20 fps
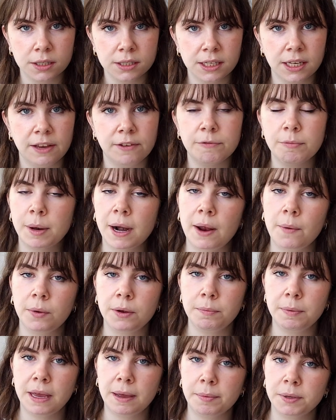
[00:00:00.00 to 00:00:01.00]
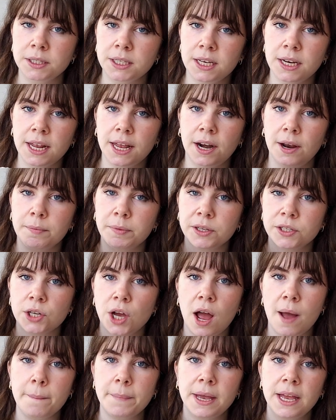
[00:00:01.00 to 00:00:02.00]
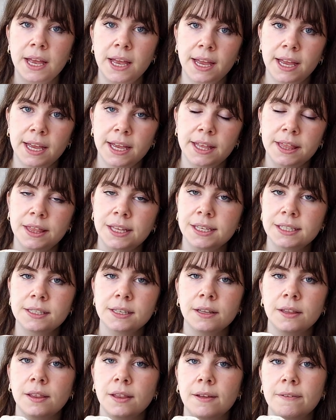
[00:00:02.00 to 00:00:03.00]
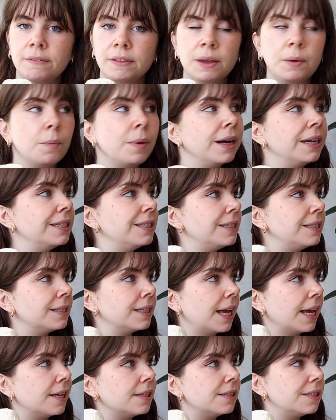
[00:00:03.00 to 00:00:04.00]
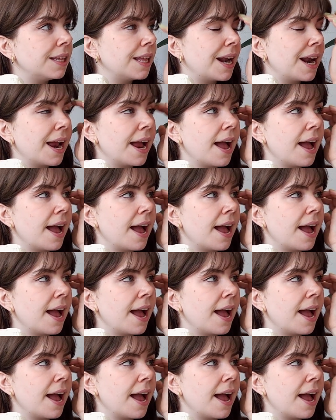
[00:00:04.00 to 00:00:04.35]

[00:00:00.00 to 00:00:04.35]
sleeve, but I would be able to knit up the top in these lovely white skeins that I